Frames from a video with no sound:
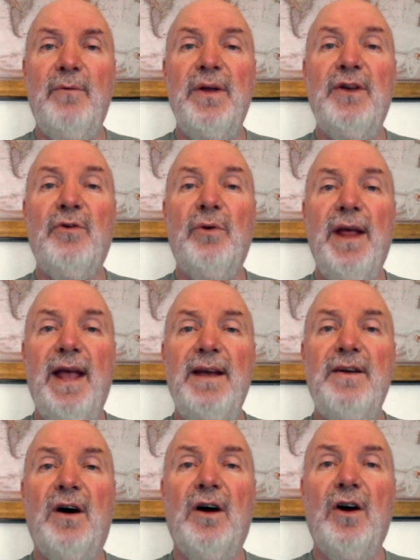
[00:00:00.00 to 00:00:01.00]
And we
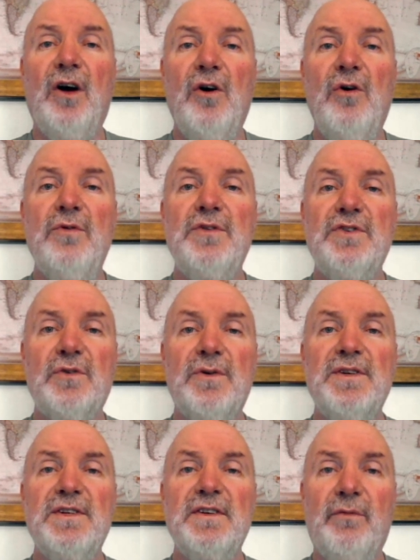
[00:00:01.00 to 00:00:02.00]
create our own
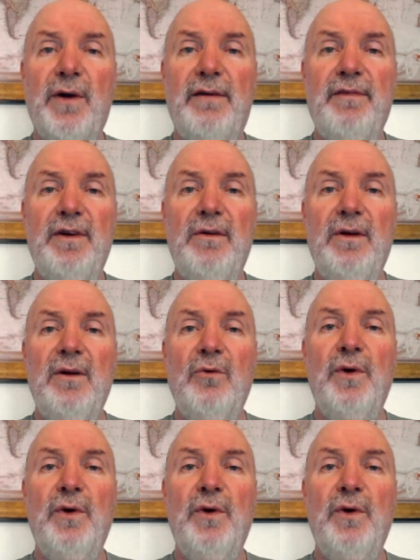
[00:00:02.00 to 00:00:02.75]
sources of revenue.